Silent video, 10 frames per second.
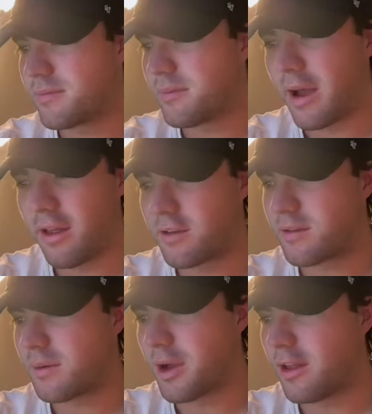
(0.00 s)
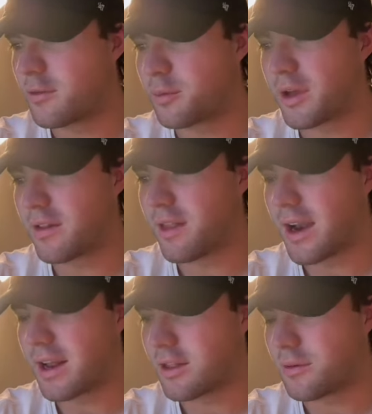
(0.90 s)
Pella's played a
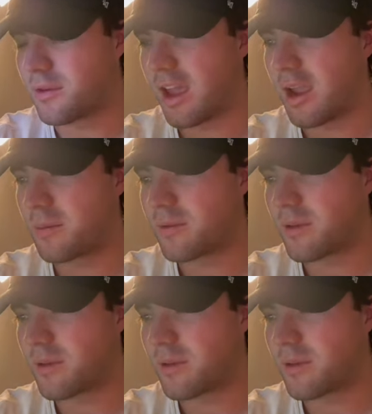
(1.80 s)
lot of close games.